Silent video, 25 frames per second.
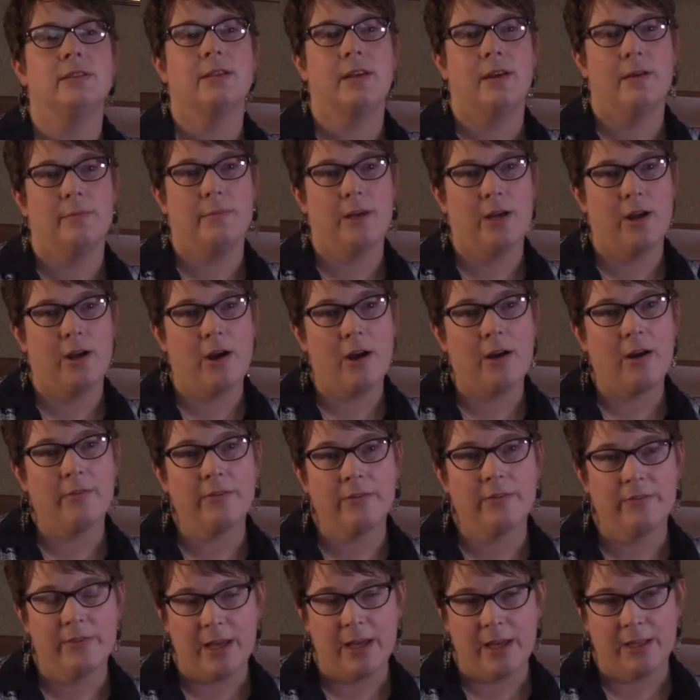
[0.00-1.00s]
coming off
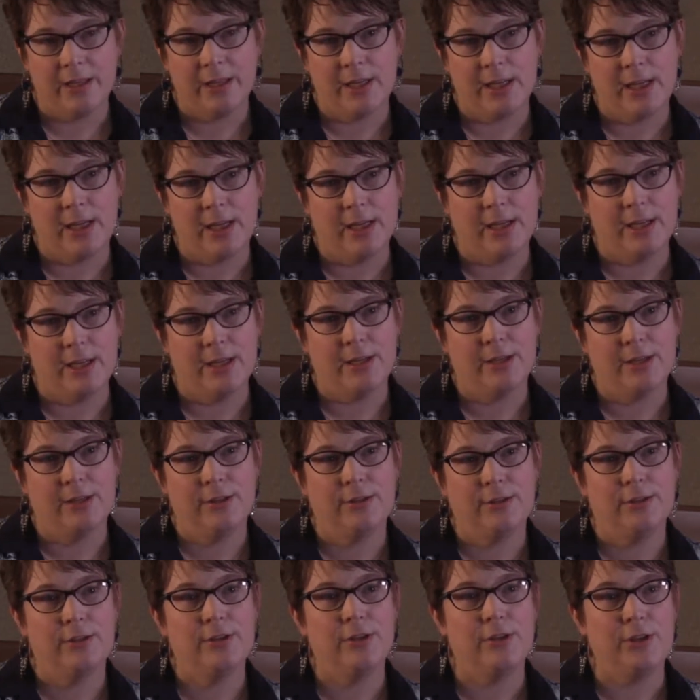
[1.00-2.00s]
of that land
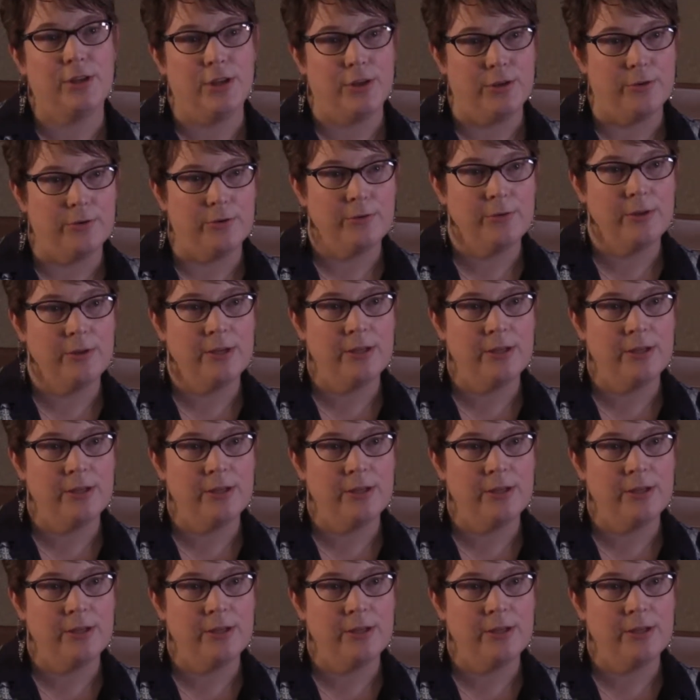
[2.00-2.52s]
to you.